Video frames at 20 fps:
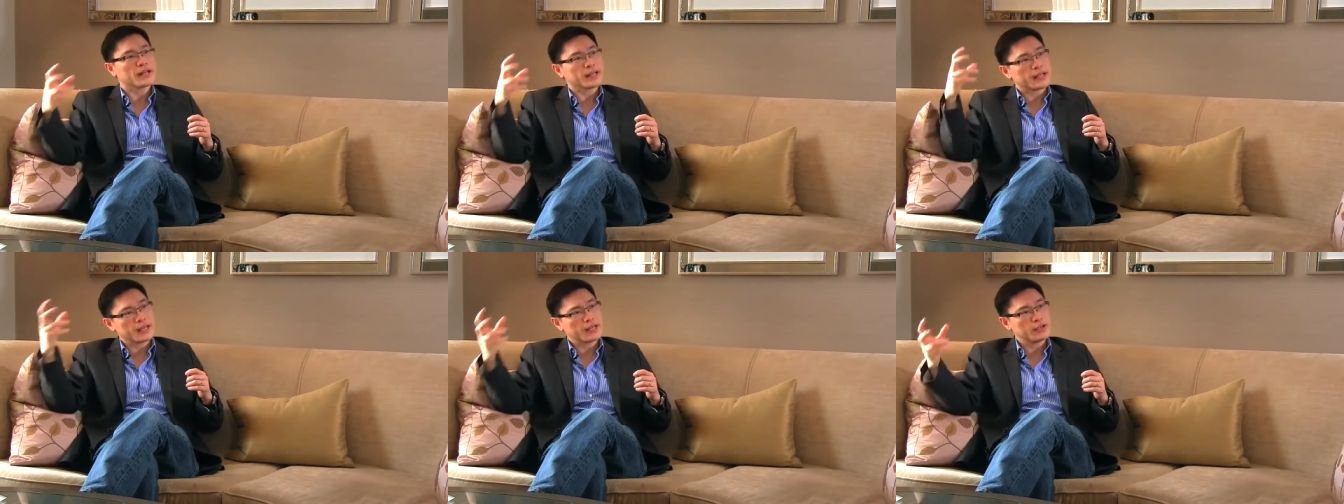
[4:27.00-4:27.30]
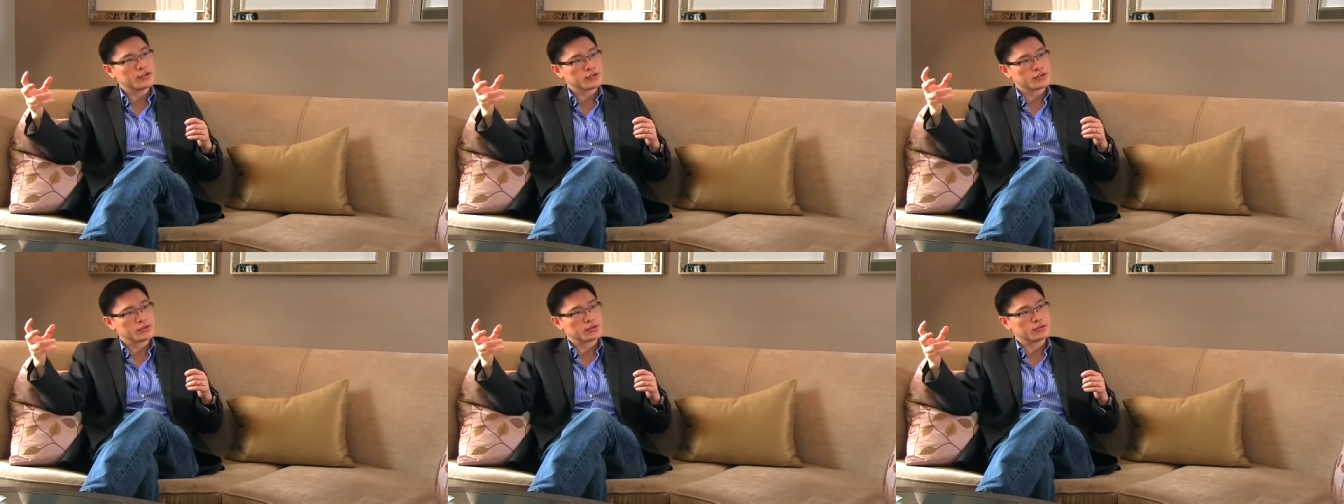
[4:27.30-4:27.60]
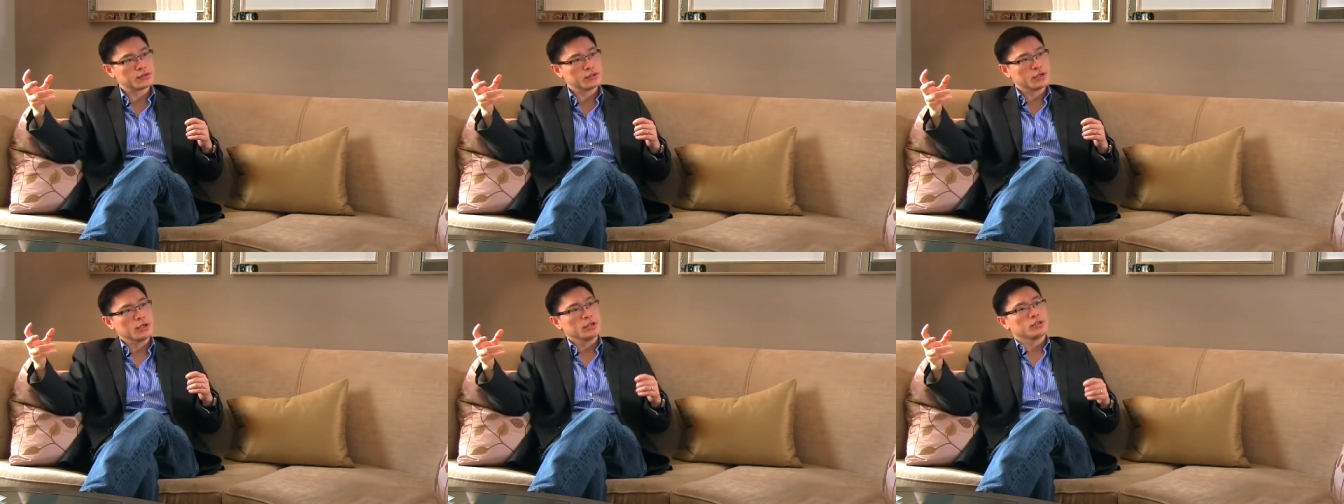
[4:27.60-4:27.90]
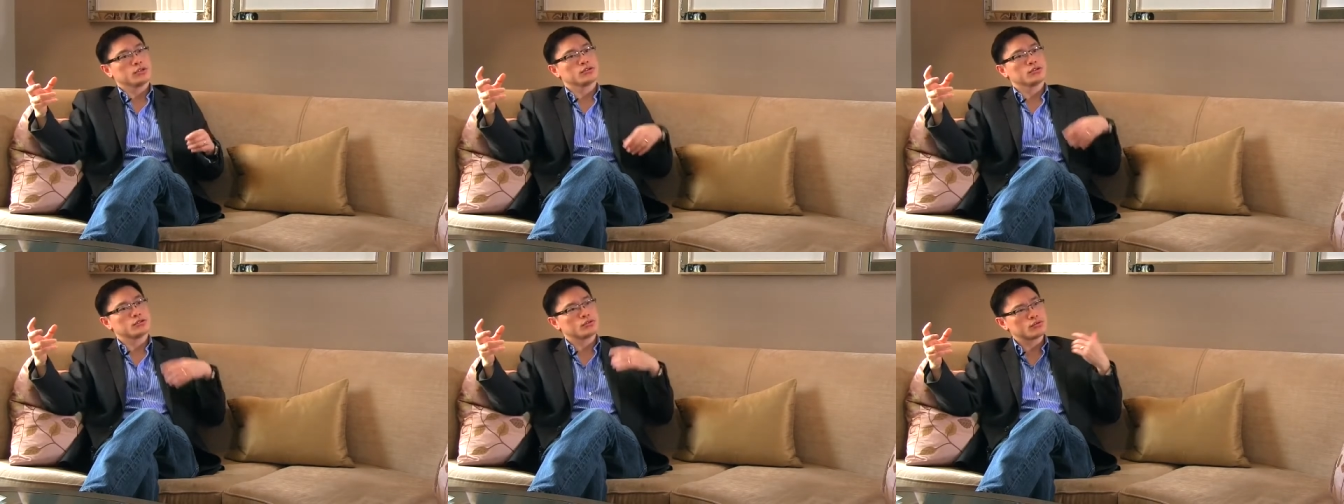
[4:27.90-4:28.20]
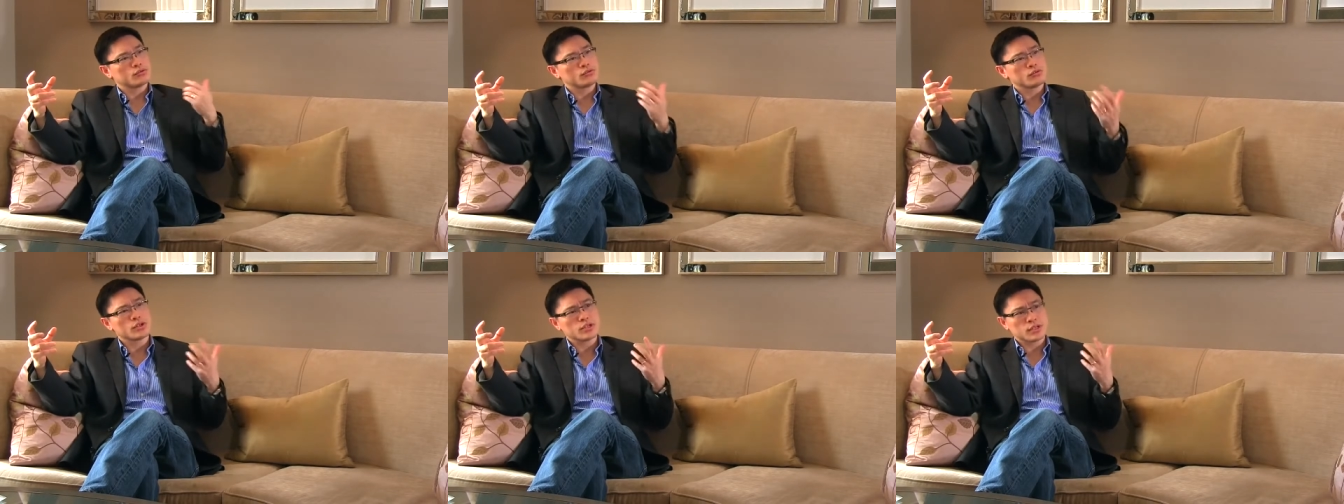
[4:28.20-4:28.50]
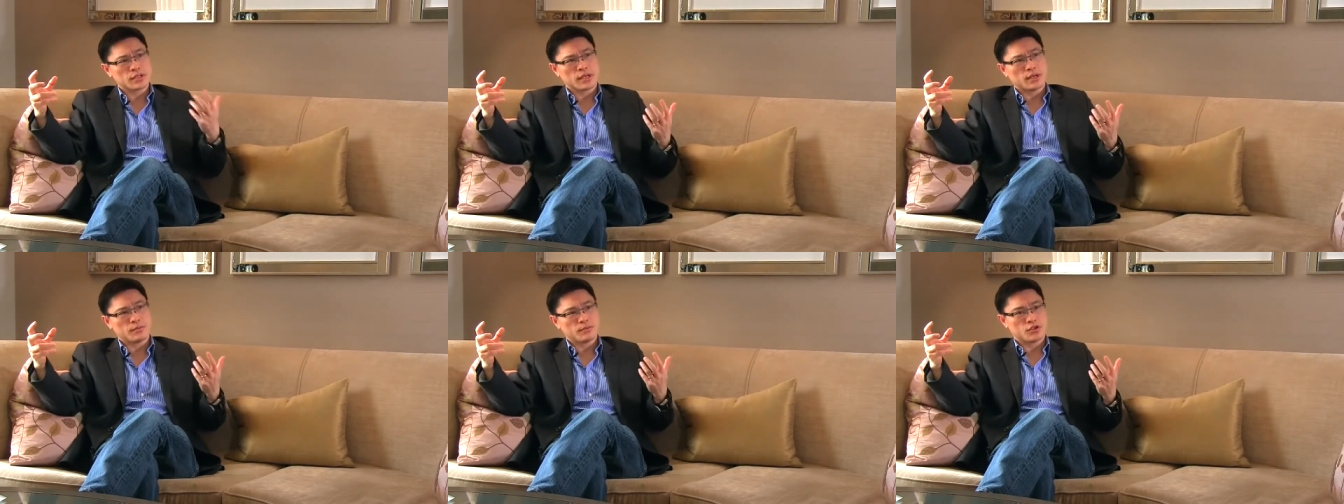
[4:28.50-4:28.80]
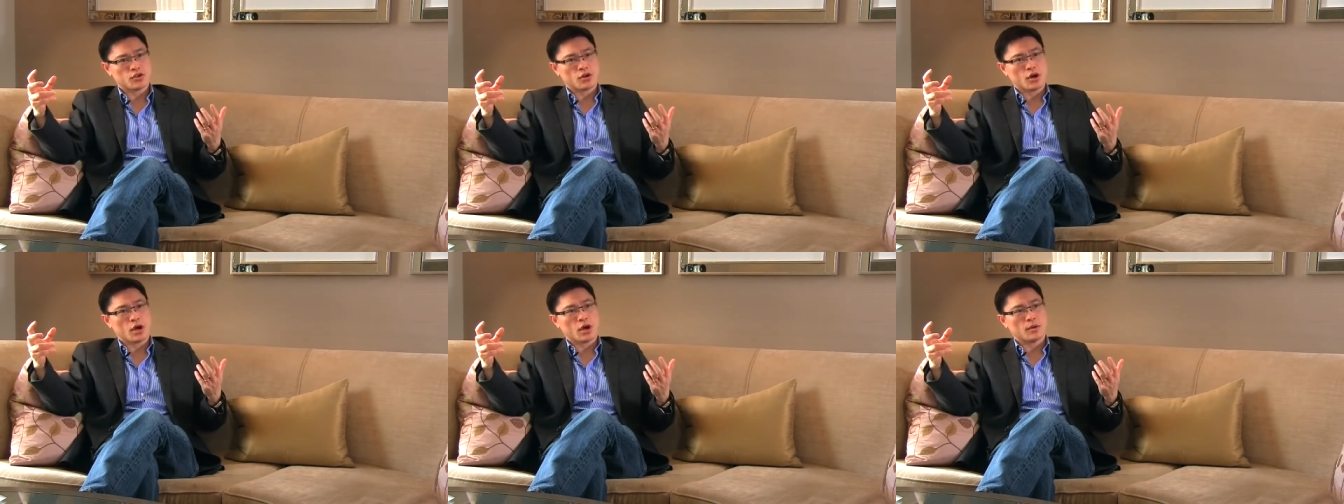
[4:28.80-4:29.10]
medication to do the
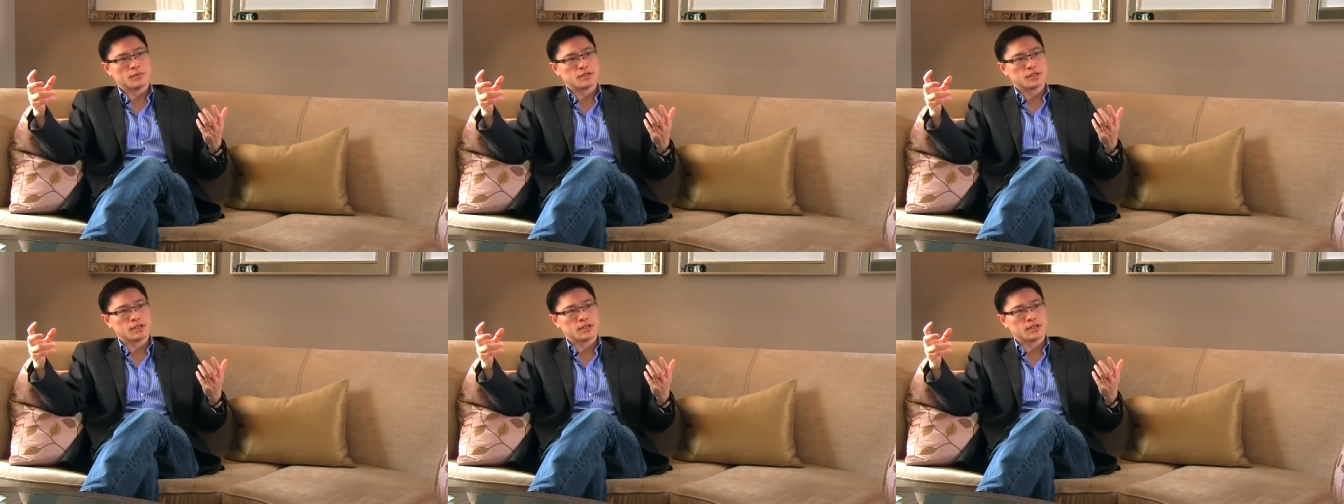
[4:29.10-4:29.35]
same job,